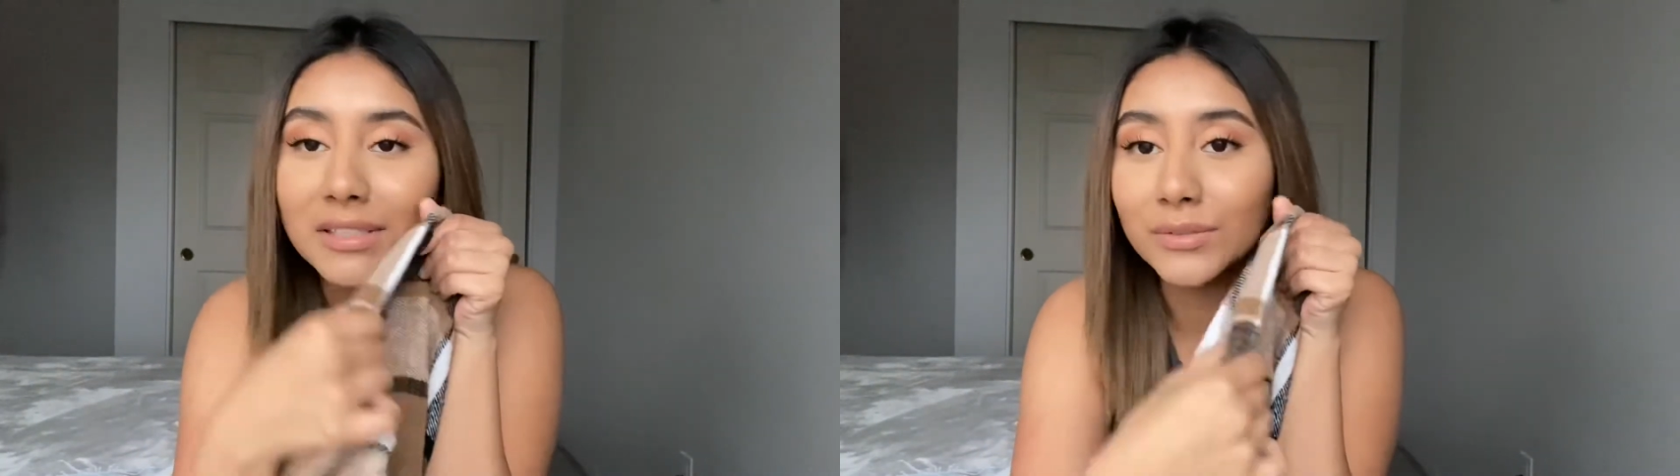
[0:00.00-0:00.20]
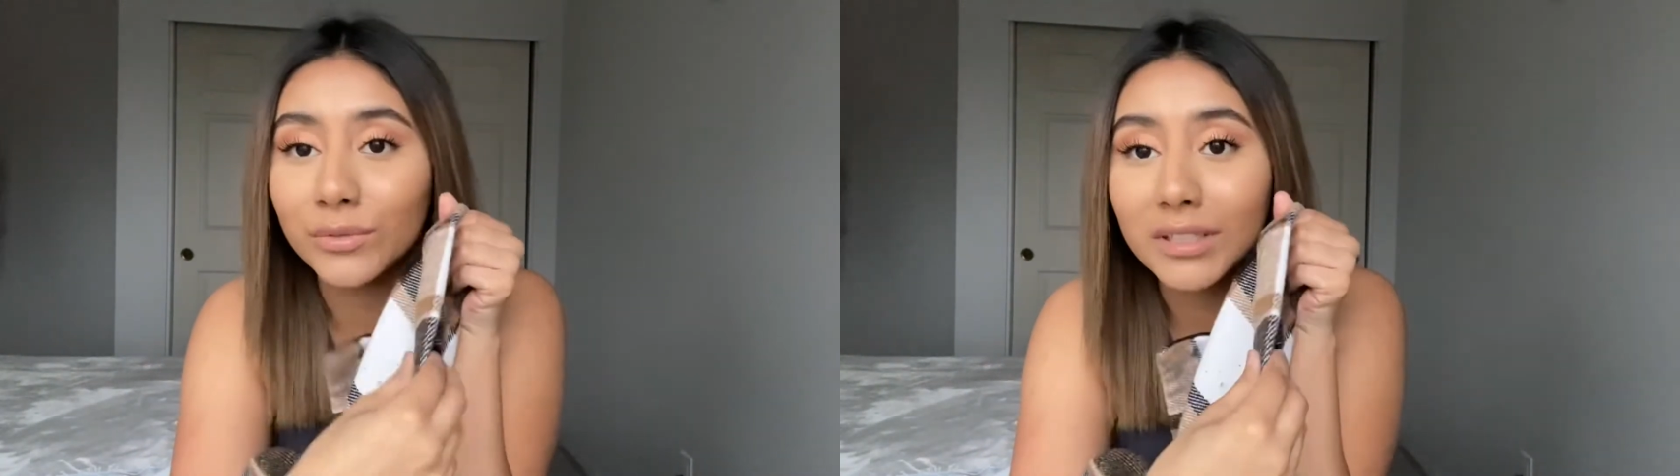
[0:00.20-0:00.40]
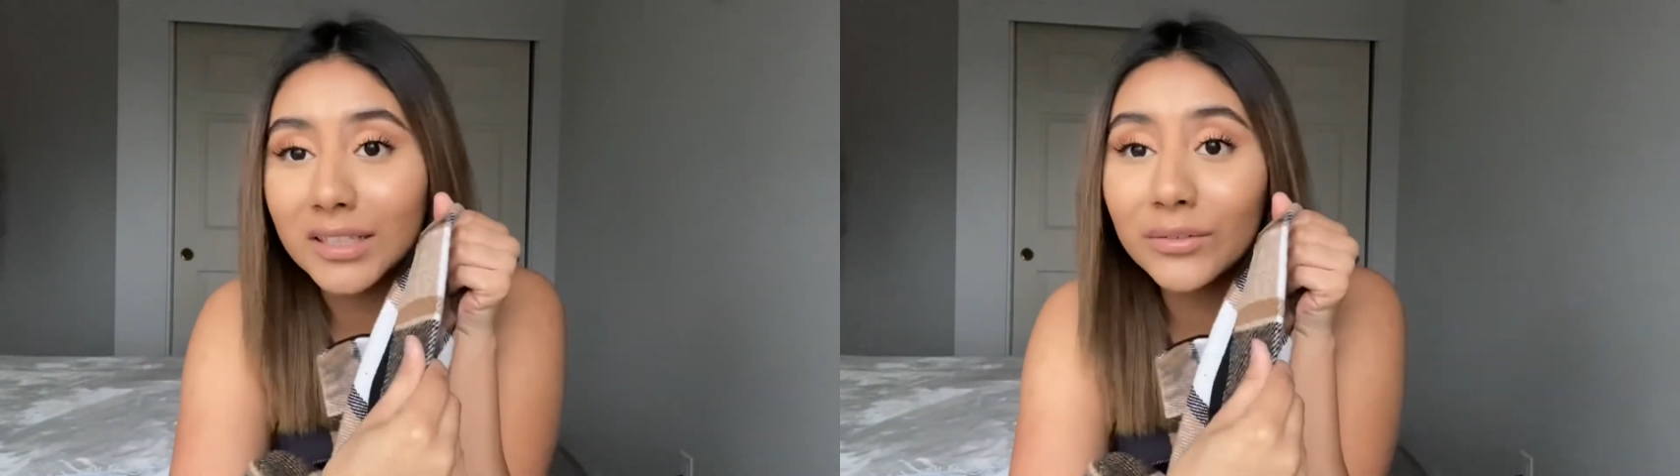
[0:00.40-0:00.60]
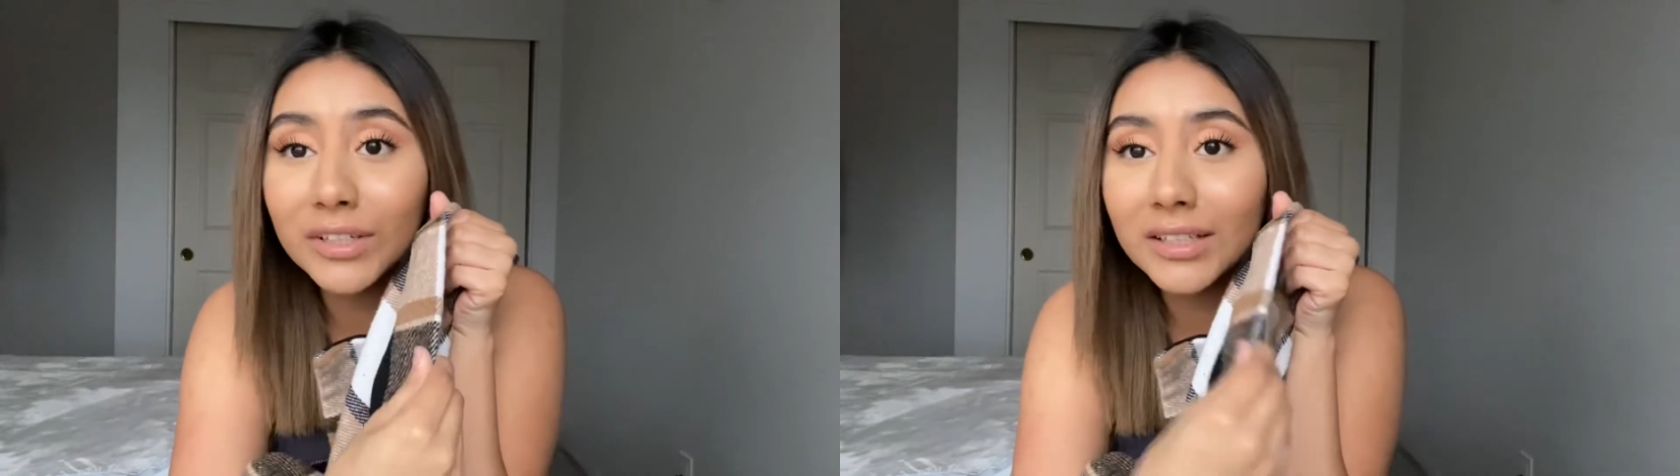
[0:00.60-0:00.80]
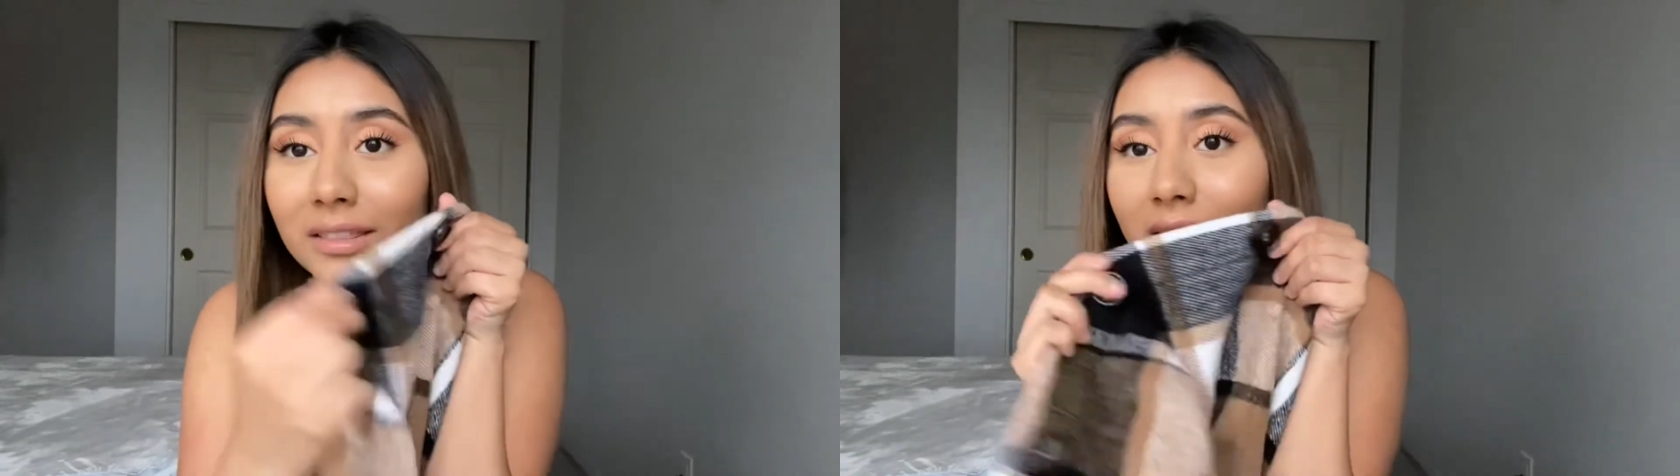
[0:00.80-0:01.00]
It's
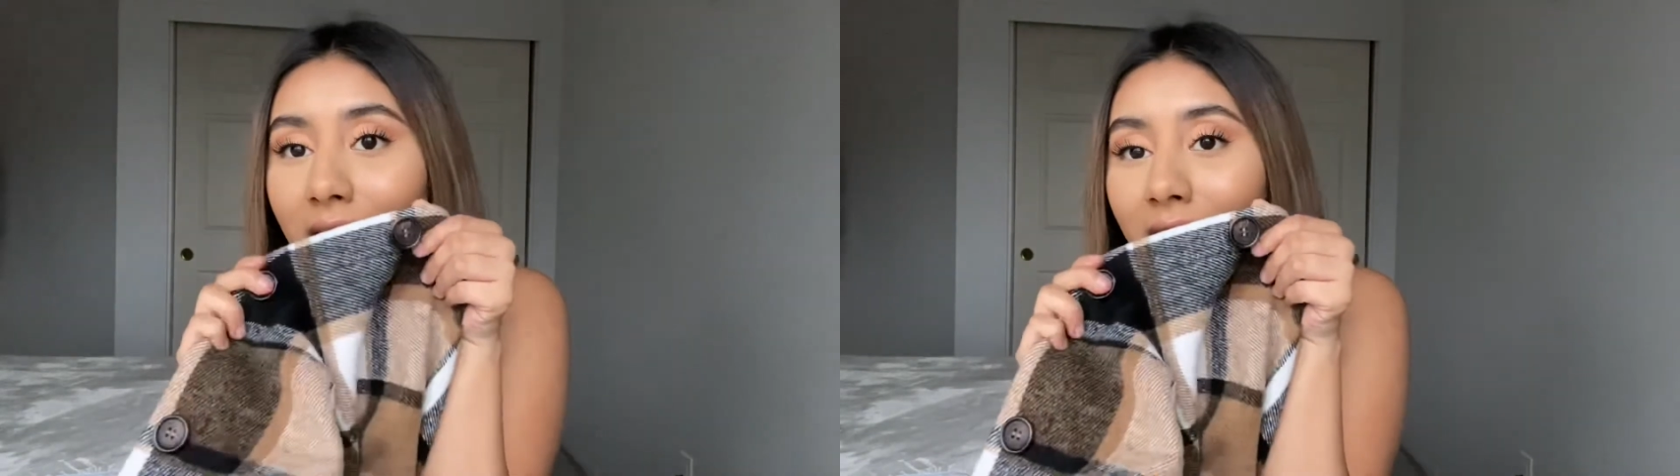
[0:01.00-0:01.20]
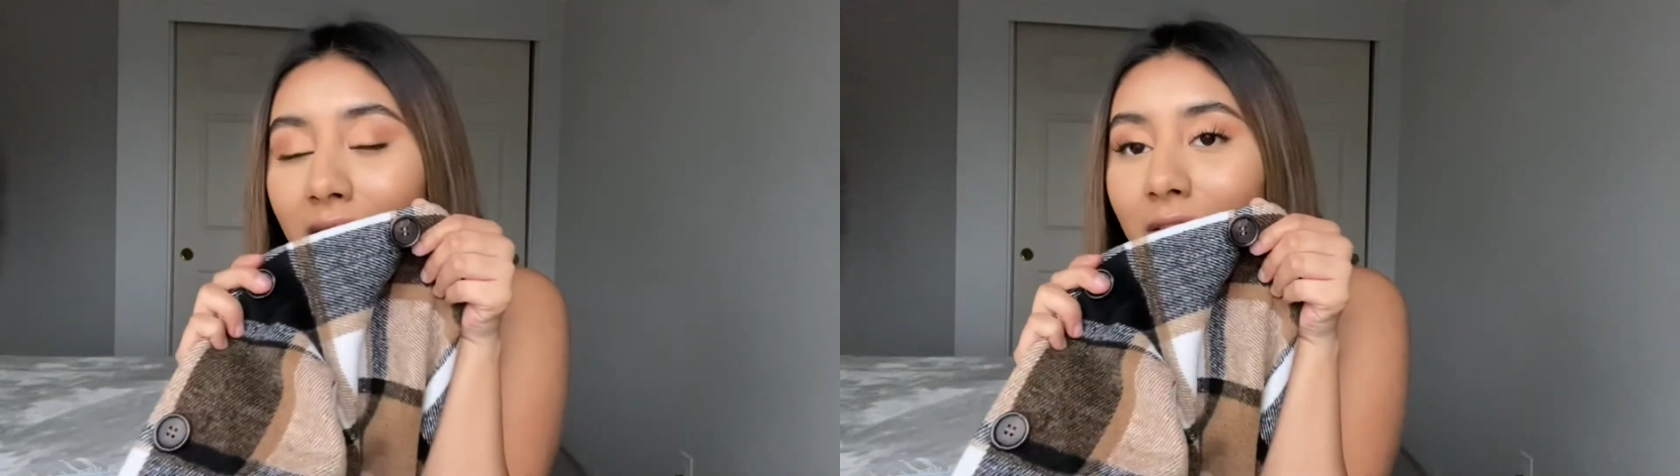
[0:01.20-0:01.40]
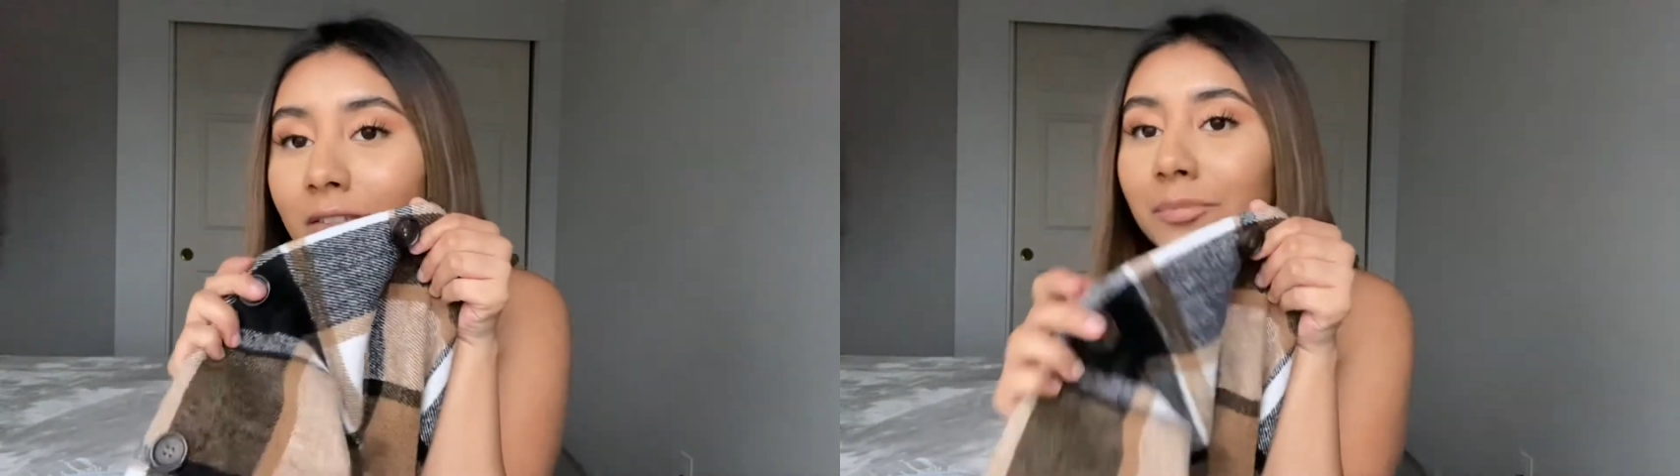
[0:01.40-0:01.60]
really thick,